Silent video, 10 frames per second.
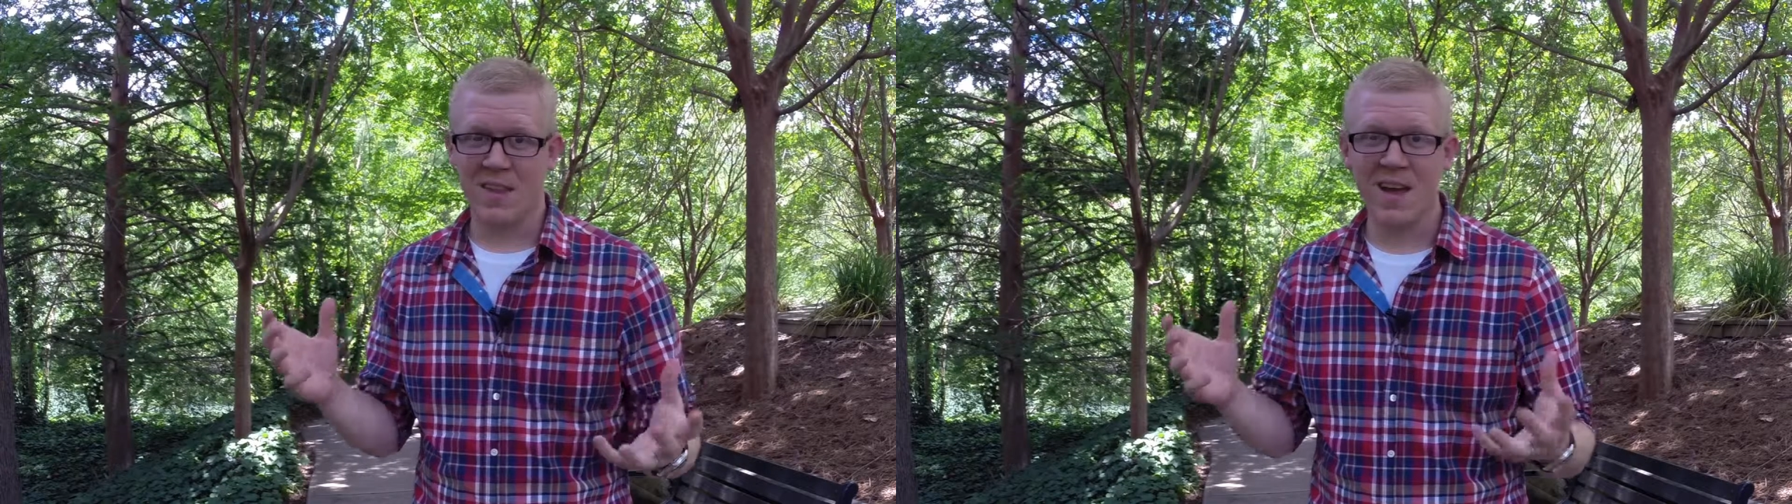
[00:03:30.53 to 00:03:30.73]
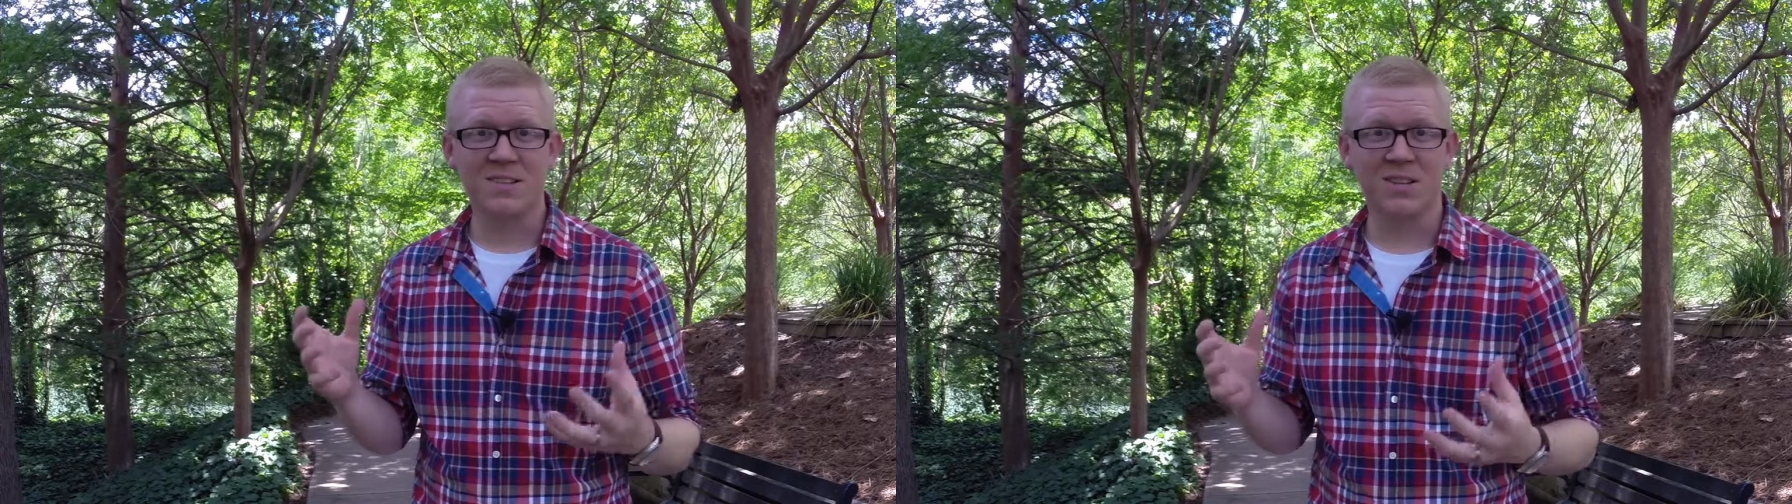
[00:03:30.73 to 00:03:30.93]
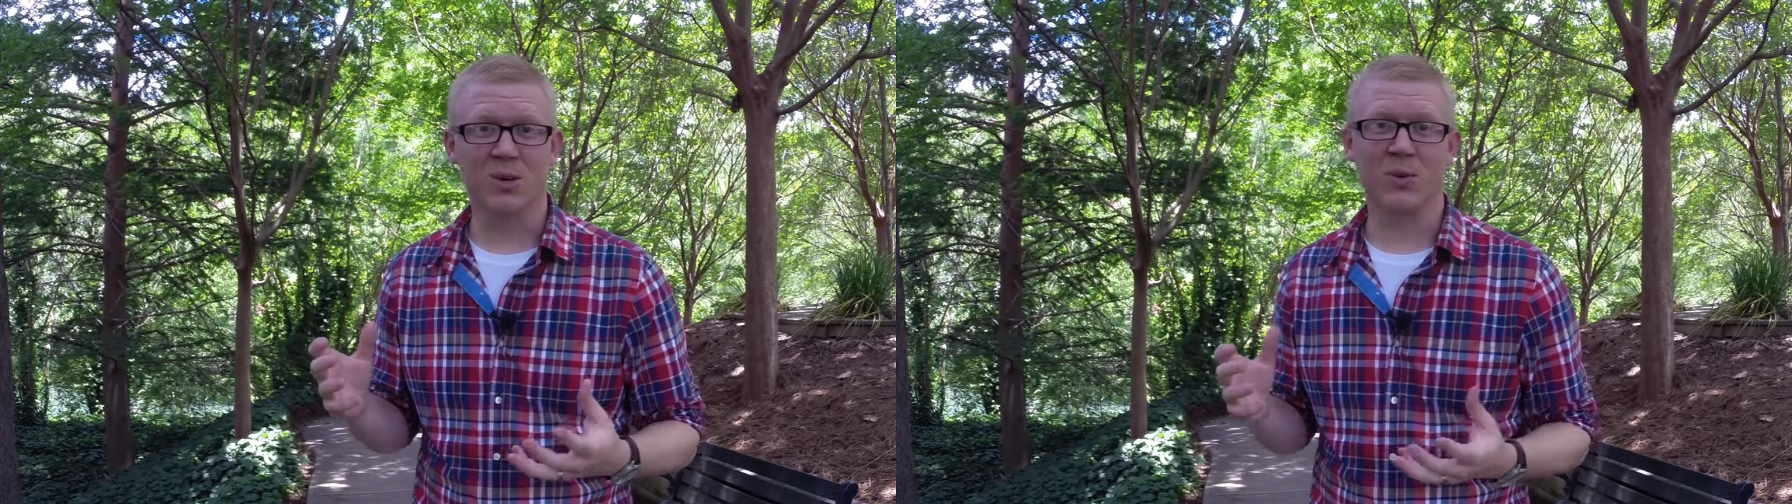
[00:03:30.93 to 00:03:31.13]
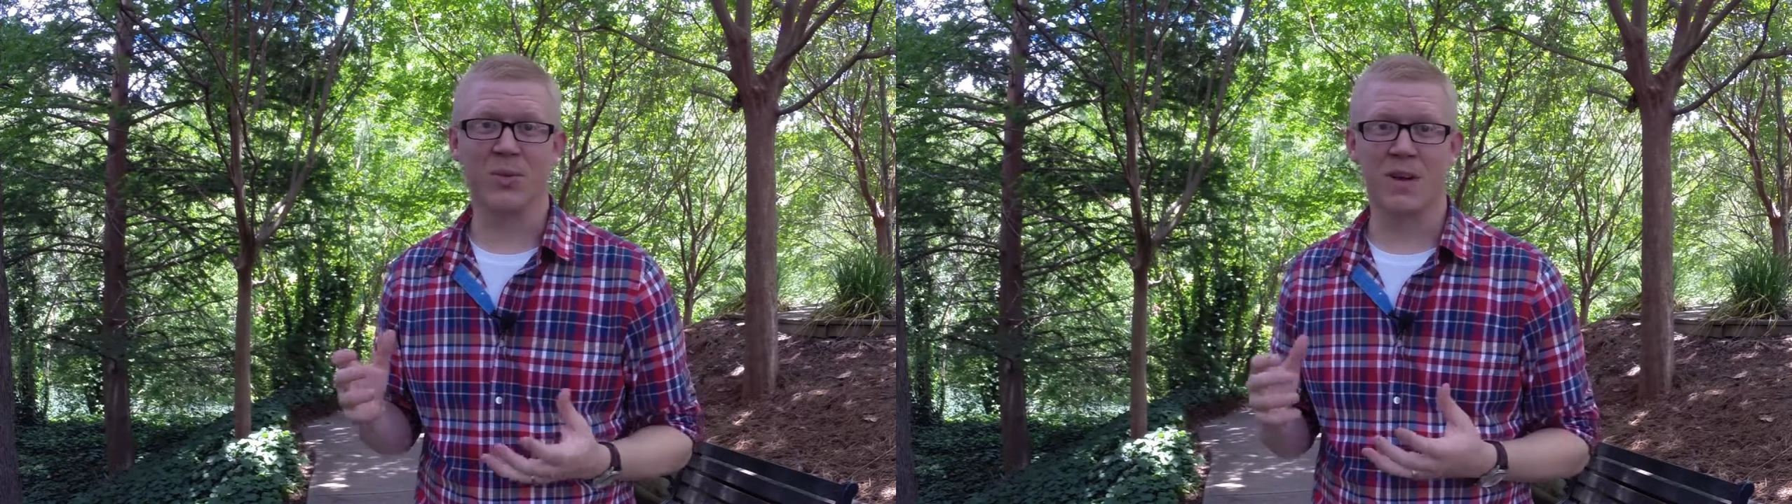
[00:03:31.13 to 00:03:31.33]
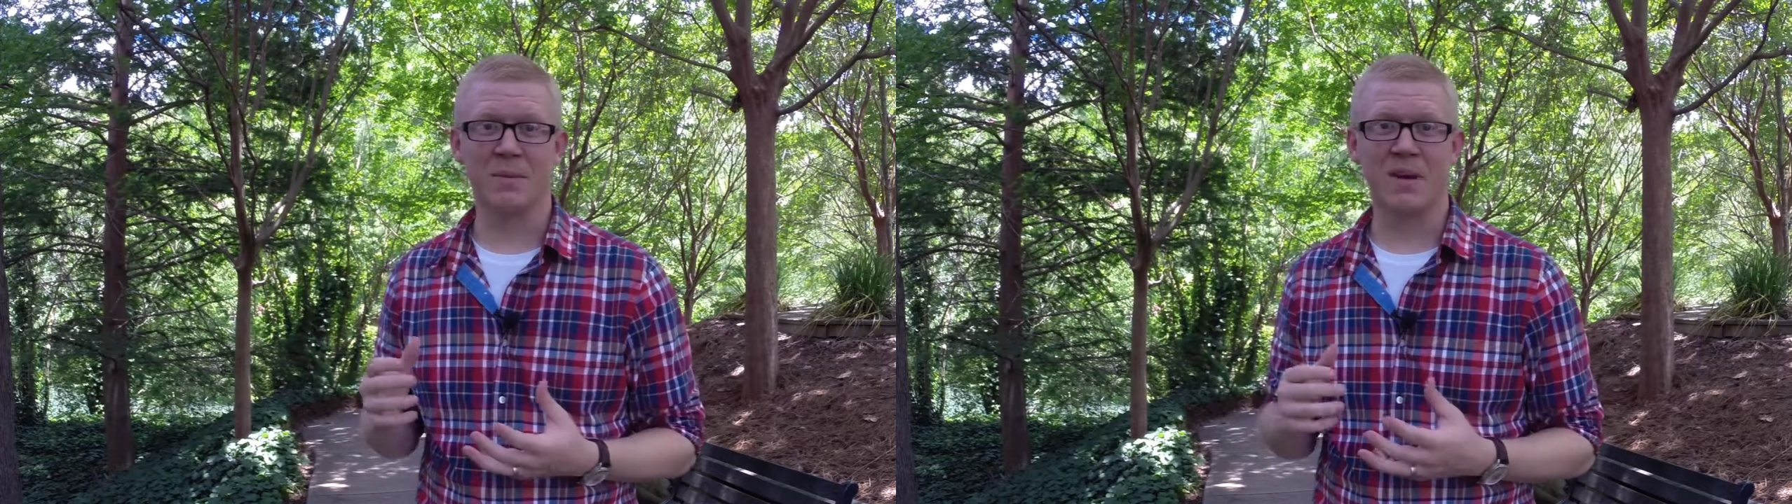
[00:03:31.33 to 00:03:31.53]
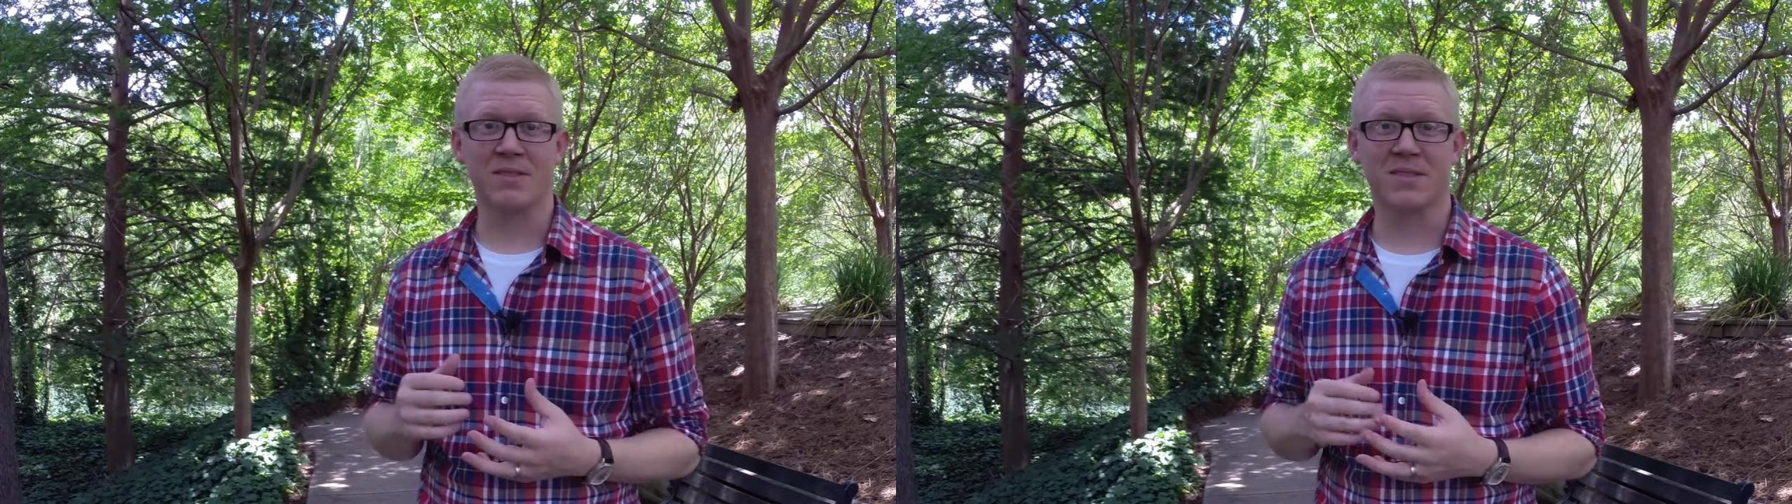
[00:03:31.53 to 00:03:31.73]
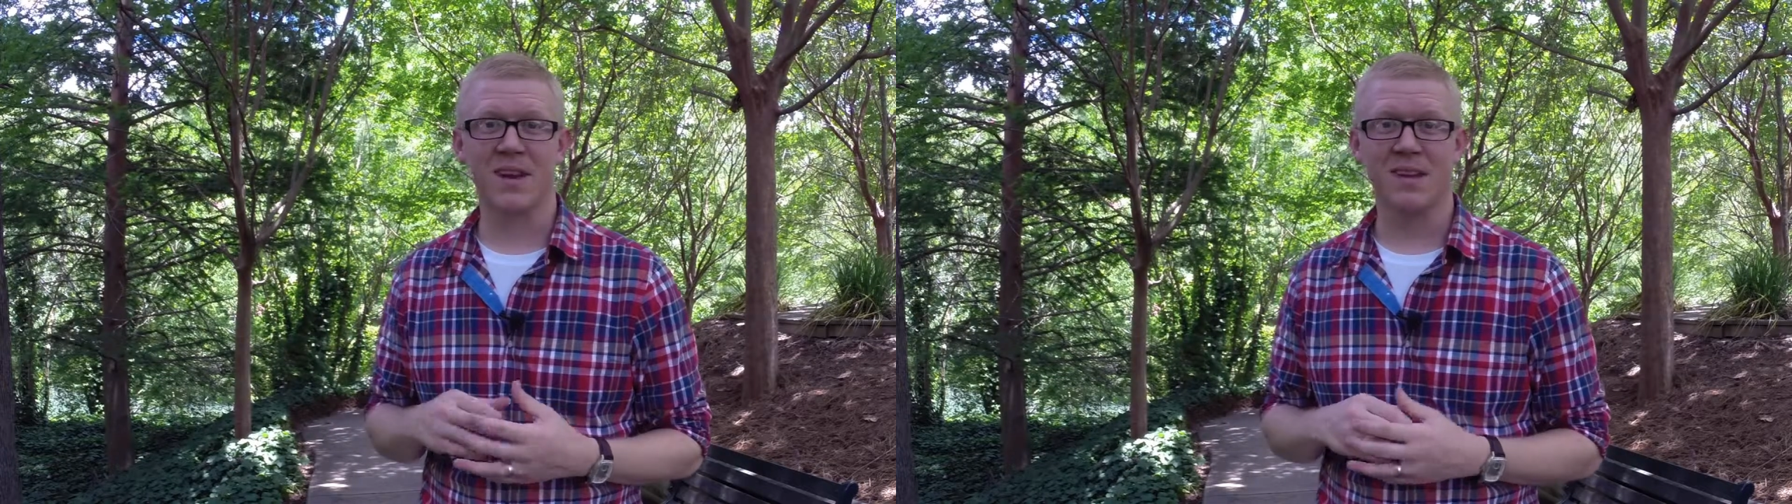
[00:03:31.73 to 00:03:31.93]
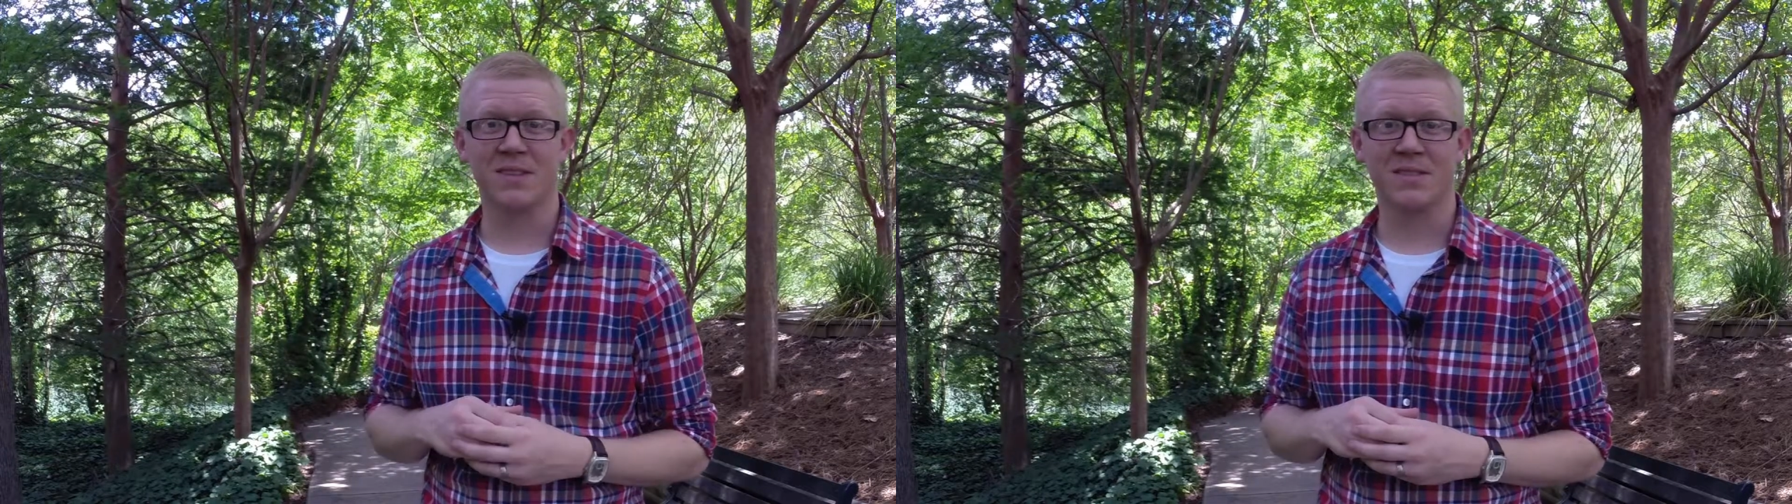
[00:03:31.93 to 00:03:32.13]
that's the cool thing about
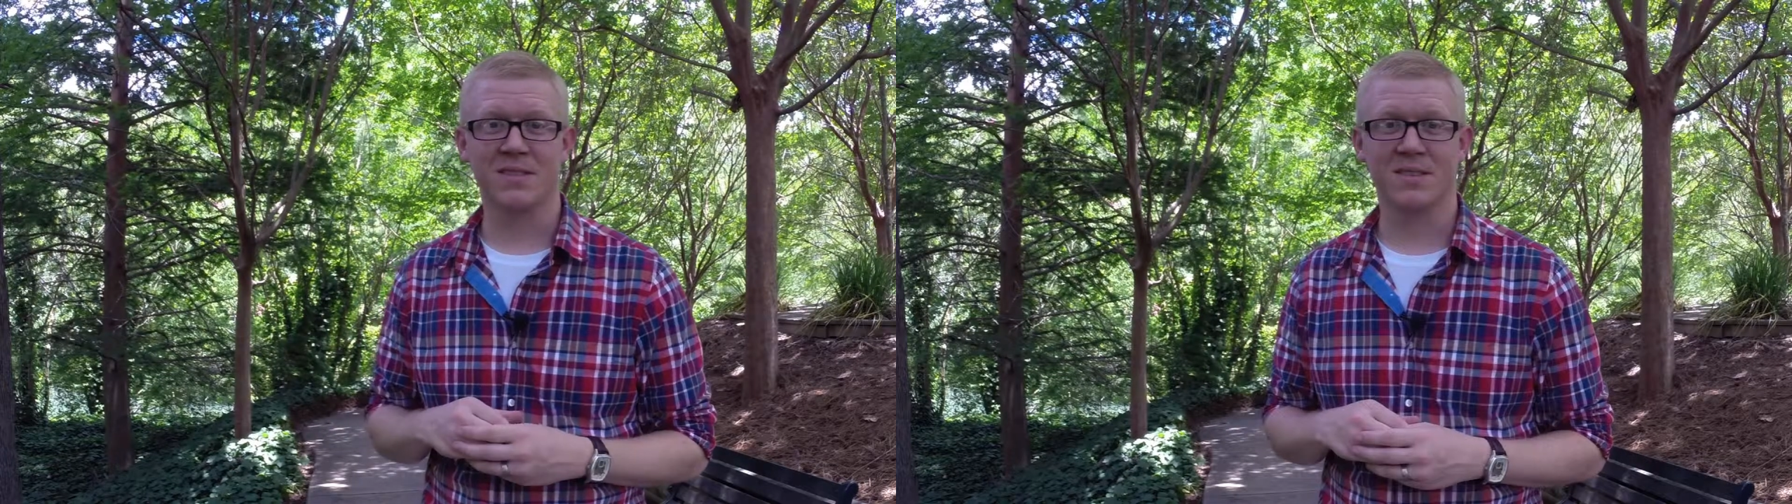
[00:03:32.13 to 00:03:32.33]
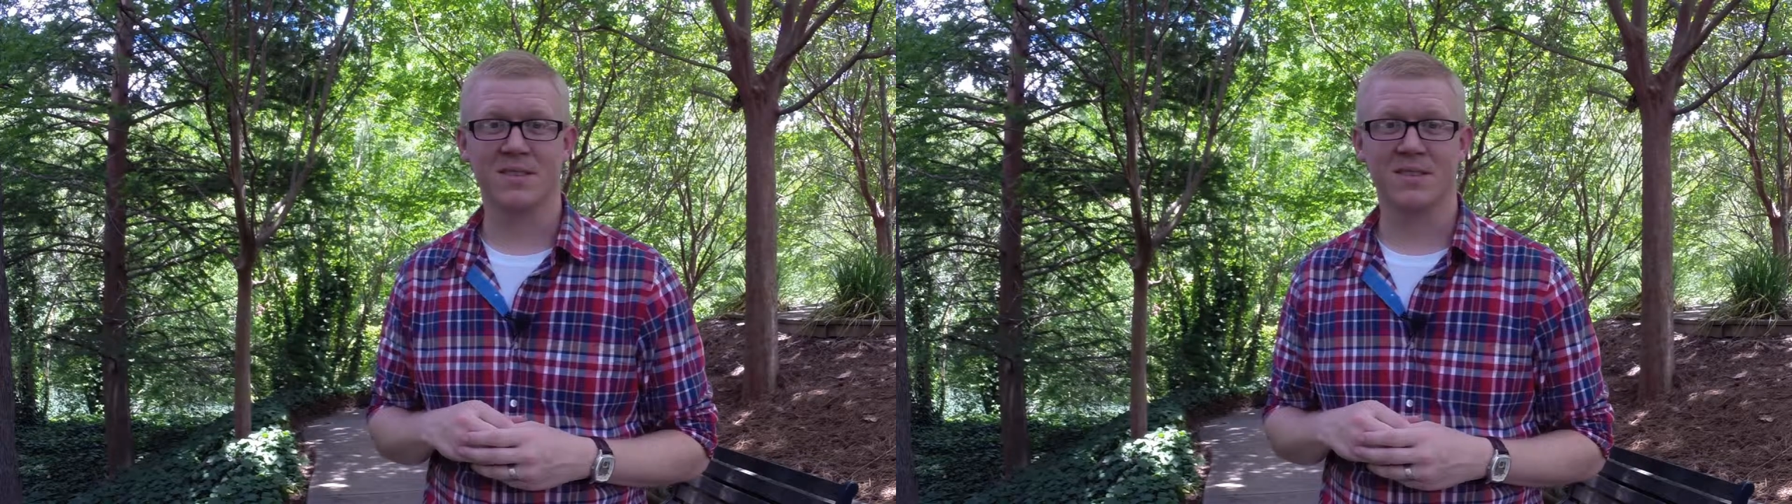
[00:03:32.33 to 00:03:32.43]
science.